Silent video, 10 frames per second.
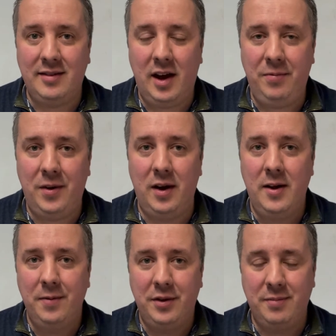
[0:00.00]
tougher.
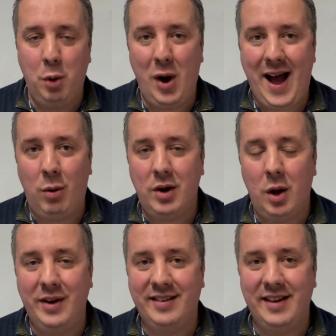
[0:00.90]
There's more
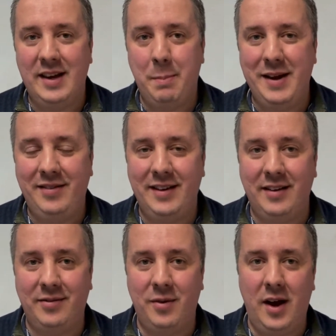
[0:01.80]
outgoings in the
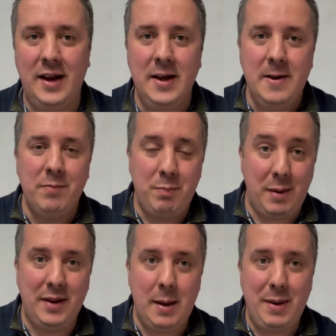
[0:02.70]
business, right?
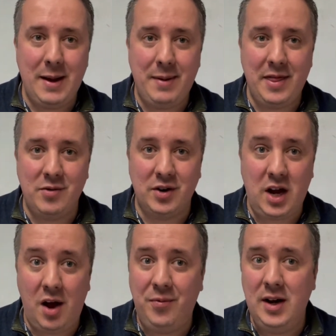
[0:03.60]
Maybe they're paying back the
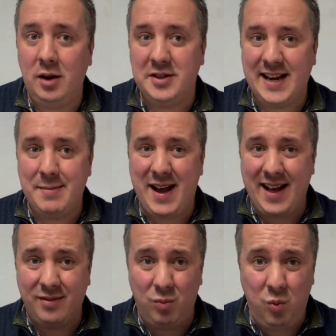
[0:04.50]
recovery loan scheme
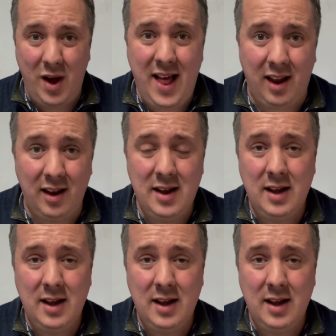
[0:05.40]
as well.